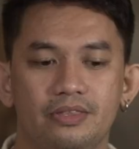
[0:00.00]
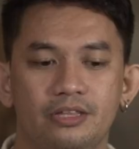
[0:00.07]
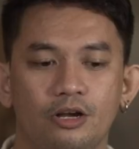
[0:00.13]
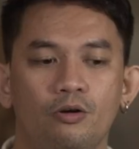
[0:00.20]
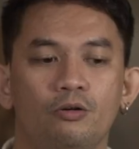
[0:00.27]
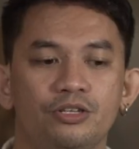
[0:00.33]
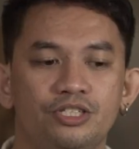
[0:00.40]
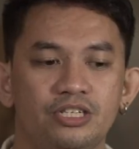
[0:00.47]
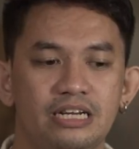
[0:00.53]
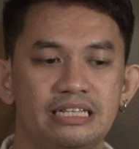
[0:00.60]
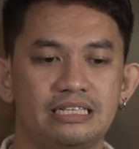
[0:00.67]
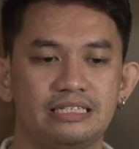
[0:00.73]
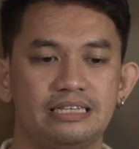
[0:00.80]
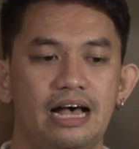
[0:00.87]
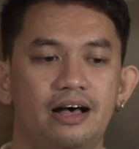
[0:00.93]
The culture
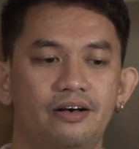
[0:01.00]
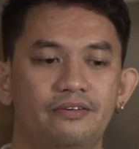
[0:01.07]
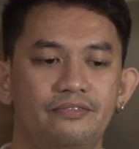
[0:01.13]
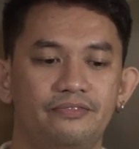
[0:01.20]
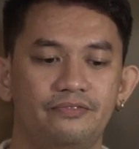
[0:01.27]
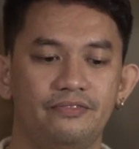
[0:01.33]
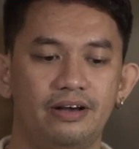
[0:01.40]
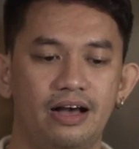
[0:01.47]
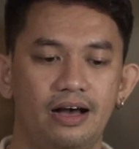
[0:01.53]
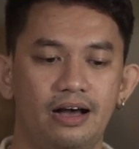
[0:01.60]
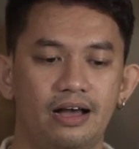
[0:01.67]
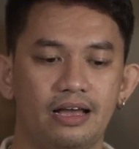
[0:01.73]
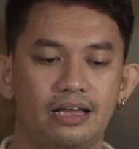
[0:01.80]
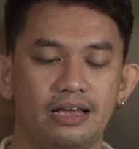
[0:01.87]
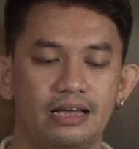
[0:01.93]
itself,
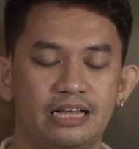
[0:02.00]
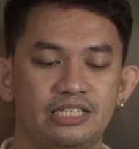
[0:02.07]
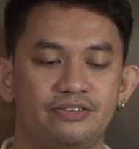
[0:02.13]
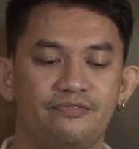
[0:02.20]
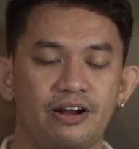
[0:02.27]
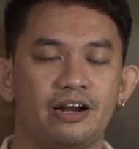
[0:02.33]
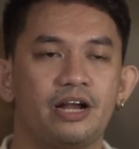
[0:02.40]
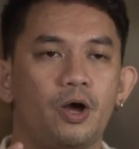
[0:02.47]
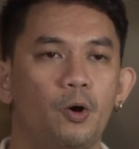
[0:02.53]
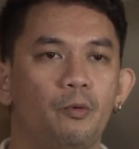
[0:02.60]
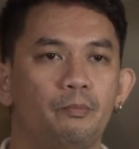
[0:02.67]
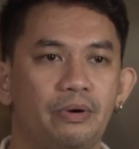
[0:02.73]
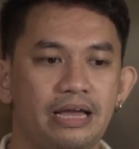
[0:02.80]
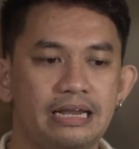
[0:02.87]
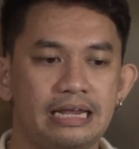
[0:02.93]
it's very
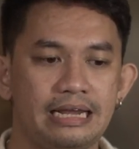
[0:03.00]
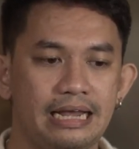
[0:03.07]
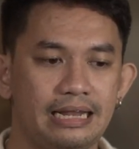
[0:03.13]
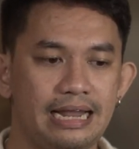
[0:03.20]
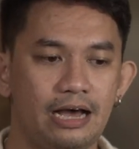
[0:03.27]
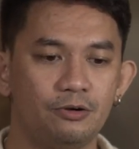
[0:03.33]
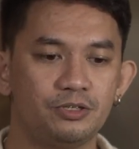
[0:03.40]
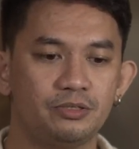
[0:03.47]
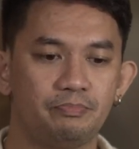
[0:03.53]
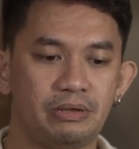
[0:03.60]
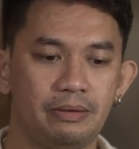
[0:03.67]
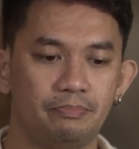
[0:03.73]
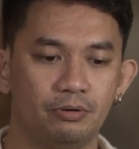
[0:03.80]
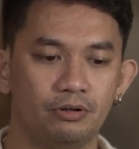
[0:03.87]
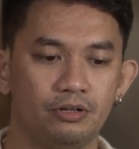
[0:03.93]
open. It allows
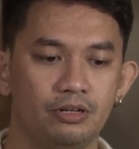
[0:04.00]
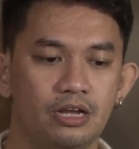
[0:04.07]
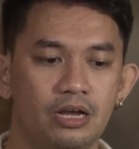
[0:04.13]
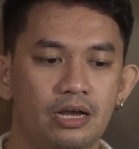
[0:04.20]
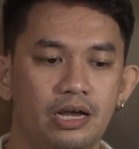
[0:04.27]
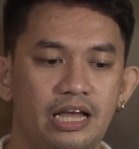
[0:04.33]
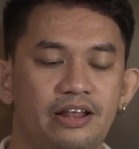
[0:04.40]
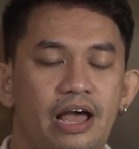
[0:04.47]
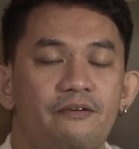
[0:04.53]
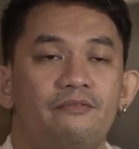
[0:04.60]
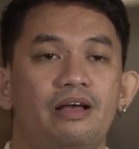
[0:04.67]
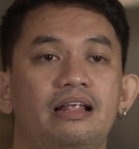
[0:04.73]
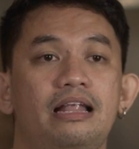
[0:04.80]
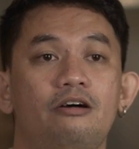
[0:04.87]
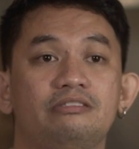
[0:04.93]
people, it
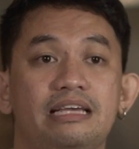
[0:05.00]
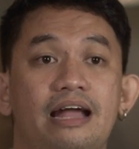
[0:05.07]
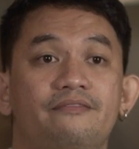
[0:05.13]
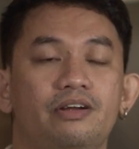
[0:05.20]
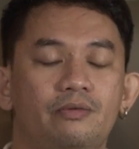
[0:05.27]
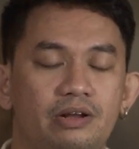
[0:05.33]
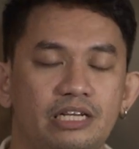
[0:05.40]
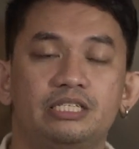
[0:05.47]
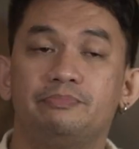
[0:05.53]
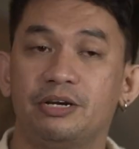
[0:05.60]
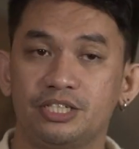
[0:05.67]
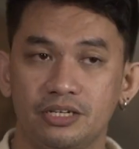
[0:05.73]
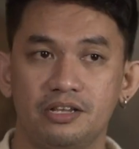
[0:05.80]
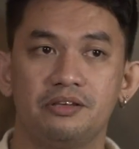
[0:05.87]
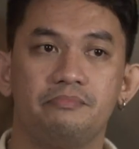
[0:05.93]
allows everyone,
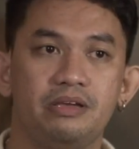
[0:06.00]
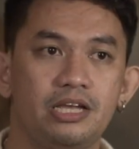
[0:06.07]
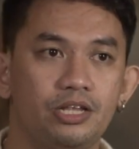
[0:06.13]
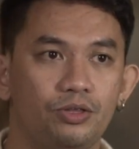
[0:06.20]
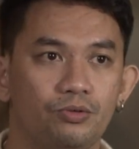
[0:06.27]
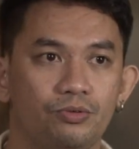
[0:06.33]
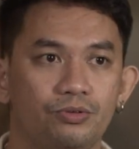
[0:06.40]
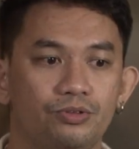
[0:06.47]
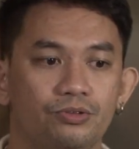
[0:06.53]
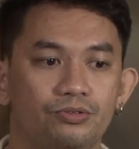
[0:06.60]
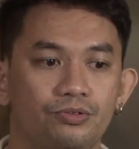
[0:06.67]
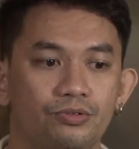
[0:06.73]
especially me, to